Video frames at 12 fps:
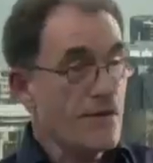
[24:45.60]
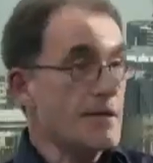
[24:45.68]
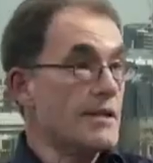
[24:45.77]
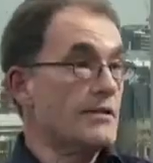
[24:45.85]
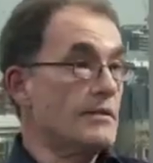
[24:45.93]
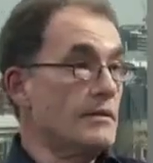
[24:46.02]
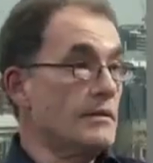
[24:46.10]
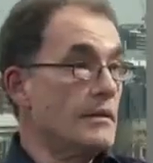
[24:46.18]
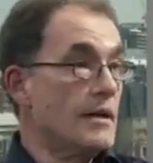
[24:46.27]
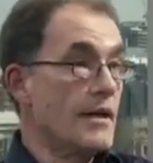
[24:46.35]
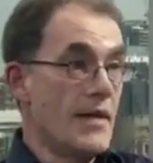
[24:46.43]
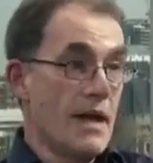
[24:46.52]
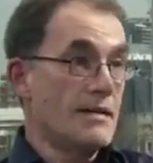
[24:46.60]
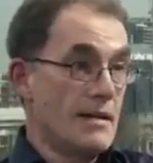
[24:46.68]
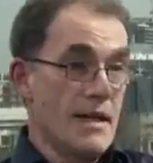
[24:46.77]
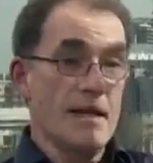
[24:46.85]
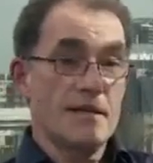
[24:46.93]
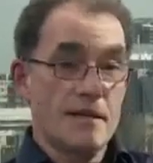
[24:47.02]
any physical, that's
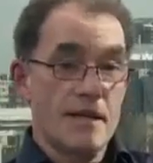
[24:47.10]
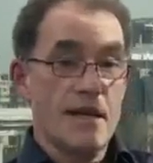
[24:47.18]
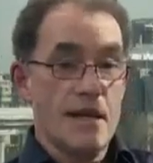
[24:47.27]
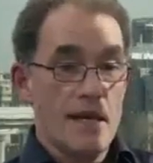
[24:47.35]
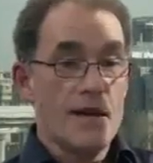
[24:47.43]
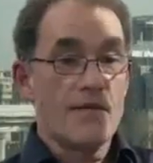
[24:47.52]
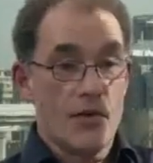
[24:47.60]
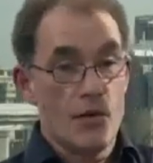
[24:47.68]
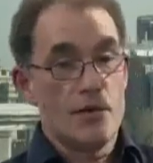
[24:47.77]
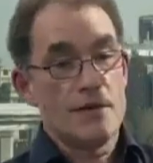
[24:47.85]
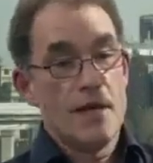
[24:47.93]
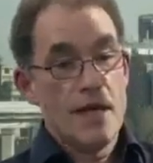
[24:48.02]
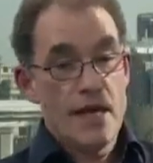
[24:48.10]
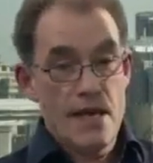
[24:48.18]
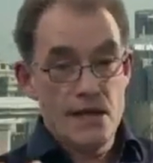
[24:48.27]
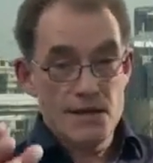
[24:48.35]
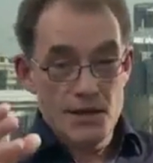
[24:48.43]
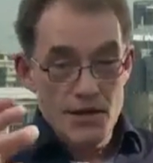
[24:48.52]
the key, of course,
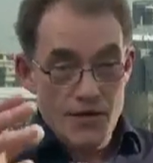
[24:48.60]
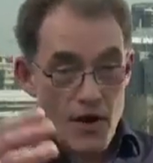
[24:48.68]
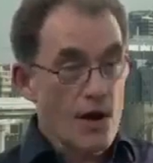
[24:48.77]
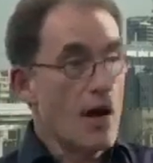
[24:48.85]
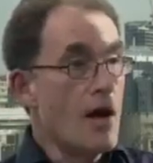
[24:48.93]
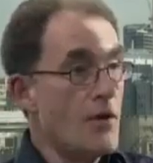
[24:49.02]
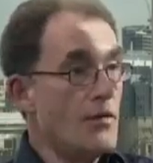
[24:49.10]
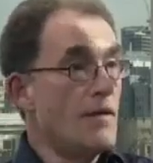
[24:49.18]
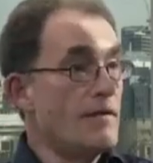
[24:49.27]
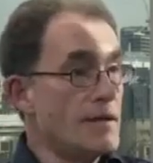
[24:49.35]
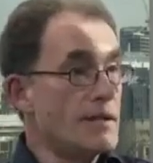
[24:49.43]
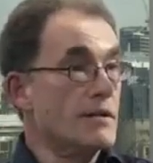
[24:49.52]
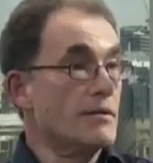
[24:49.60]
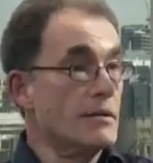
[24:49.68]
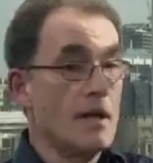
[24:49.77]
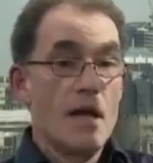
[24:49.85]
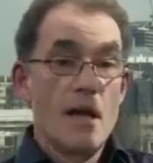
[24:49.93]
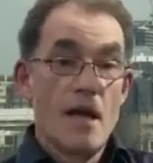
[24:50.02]
is you've got to own the
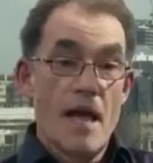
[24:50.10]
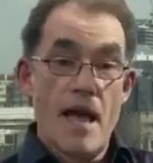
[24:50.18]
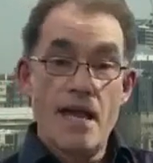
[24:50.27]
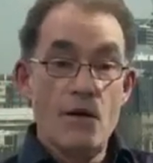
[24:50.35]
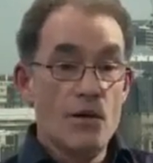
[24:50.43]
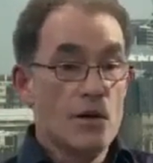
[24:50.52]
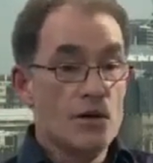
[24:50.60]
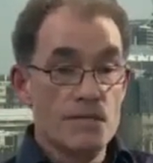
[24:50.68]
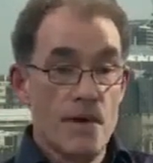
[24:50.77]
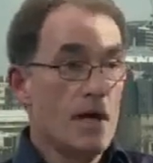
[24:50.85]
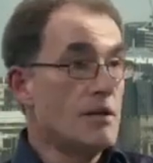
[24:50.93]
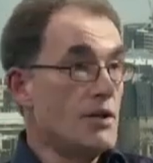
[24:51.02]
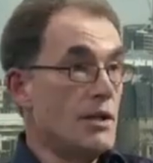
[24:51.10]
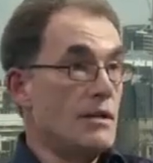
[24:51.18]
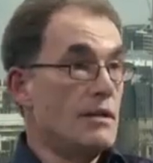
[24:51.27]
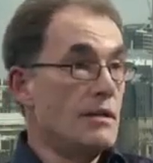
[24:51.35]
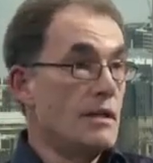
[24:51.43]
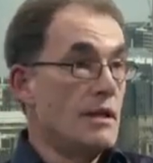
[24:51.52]
physical. Anyone who's
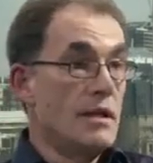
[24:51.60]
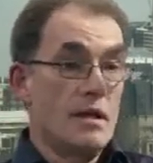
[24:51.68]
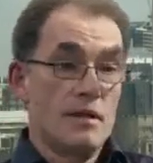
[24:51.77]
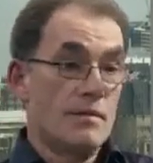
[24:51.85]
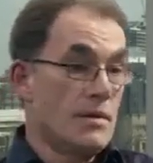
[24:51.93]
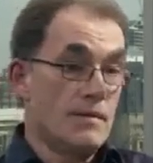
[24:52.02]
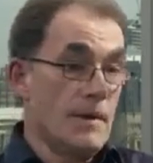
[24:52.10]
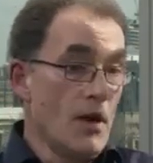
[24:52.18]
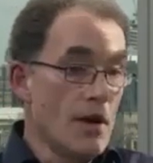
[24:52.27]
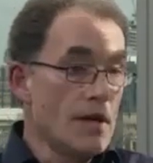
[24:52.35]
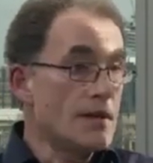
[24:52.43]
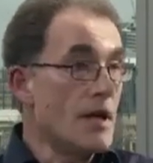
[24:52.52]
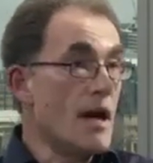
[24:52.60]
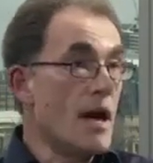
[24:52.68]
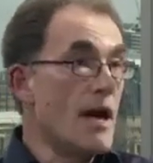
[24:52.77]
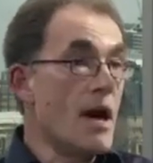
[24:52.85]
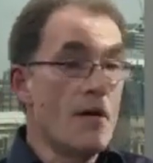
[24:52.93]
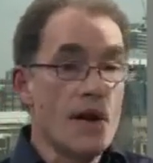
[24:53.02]
margined to be honest,
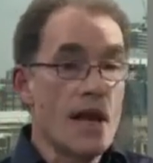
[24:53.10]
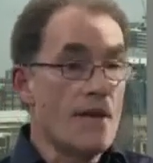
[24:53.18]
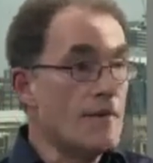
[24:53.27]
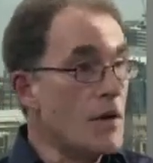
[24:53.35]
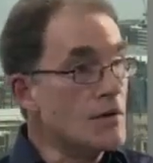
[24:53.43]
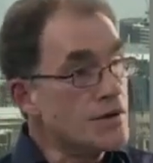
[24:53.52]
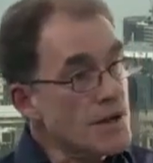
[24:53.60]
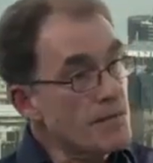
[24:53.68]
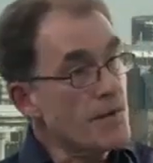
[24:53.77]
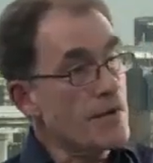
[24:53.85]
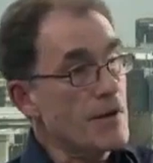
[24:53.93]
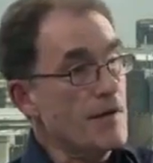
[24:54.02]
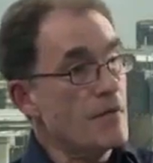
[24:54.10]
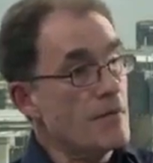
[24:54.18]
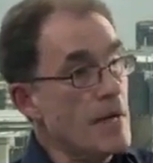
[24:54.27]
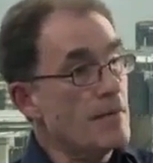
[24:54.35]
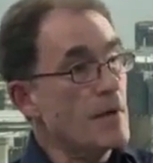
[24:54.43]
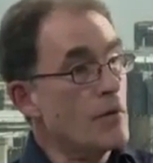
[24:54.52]
I really have no sympathy
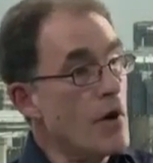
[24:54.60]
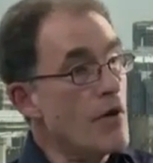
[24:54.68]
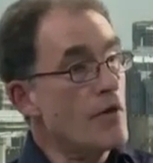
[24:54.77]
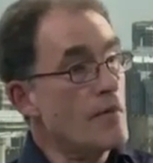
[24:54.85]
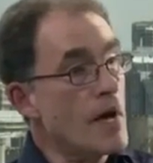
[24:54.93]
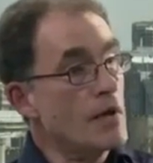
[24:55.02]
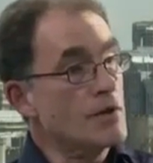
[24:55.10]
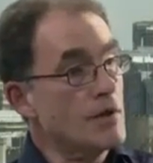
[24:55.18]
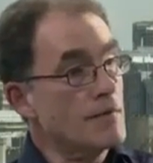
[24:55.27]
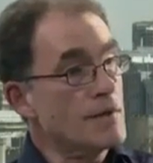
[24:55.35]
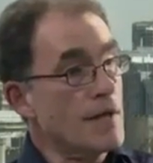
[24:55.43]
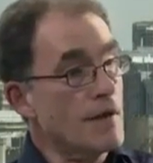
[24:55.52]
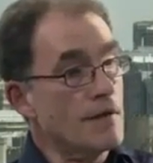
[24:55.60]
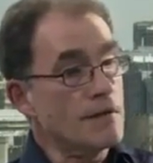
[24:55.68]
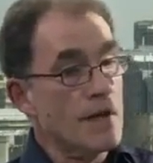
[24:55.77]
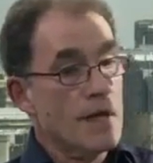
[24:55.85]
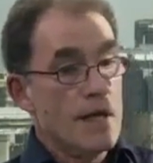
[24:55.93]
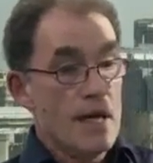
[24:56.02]
for people who over-margin
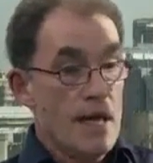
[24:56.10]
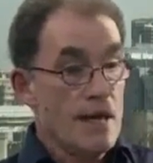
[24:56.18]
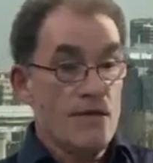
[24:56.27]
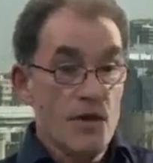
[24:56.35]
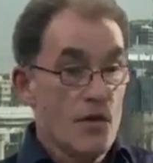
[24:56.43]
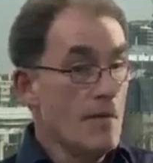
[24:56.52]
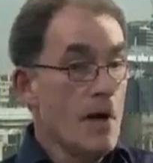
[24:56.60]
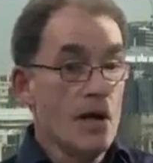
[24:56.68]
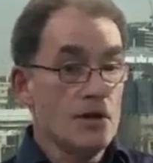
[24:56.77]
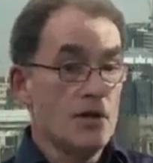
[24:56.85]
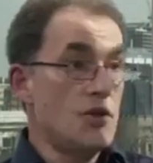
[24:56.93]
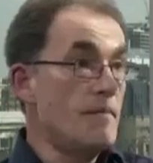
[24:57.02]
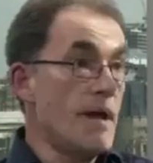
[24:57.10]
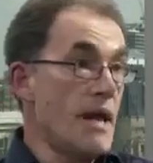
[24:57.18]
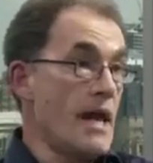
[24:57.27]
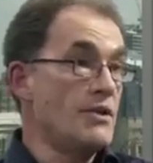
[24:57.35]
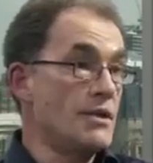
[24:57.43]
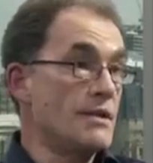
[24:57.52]
themselves. If you're a margin, you
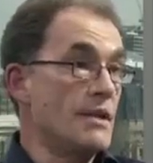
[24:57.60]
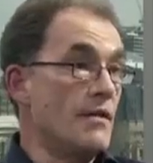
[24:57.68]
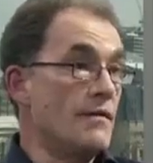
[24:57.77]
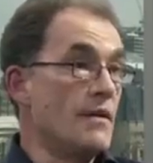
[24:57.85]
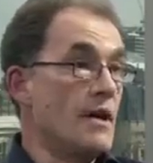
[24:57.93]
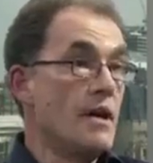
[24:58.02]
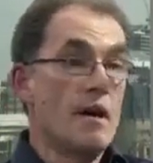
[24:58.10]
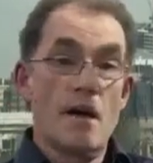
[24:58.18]
better hedge yourself.